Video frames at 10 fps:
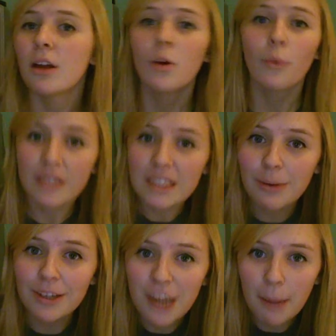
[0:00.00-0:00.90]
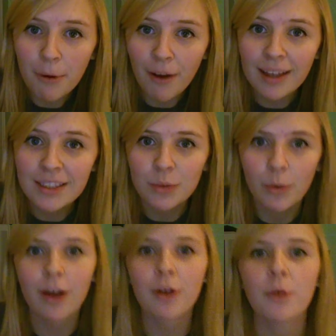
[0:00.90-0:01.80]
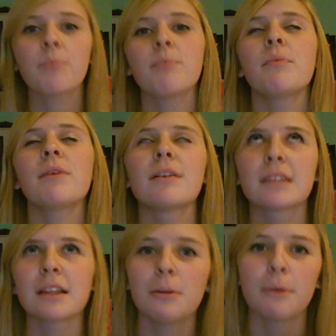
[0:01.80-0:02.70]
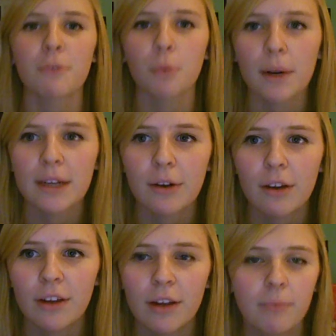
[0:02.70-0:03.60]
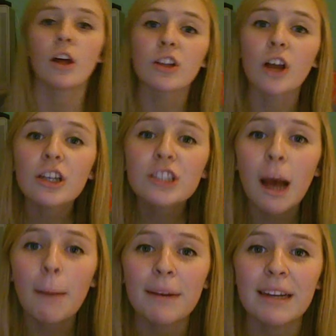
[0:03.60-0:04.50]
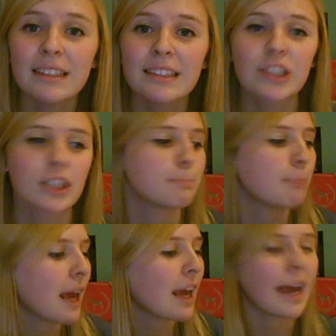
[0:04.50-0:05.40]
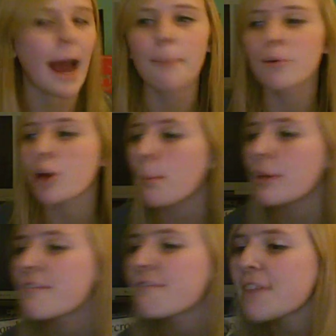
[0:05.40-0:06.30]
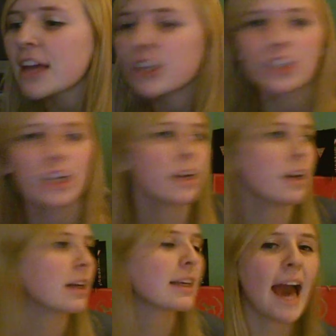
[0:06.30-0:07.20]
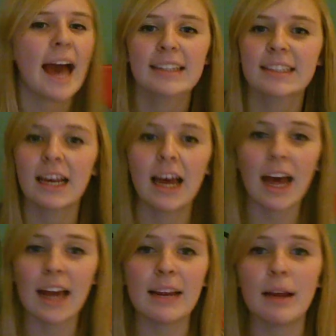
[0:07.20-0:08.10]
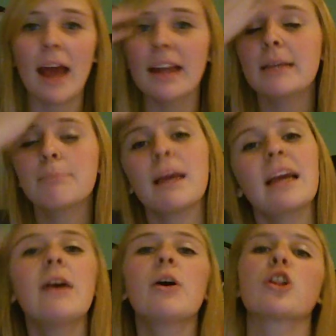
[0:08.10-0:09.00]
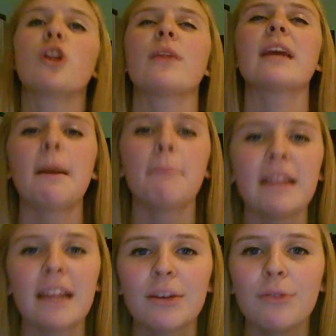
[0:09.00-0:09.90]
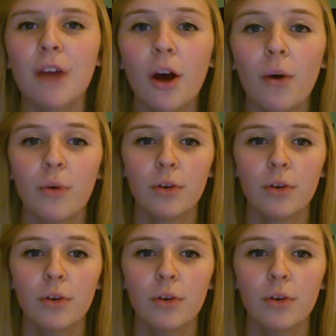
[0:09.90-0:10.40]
What's a sweatshop, you ask? Well, here's a little bit of a rundown of it. Large companies such as Pink, Abercrombie and Fitch, Guess, any big clothing company that you know,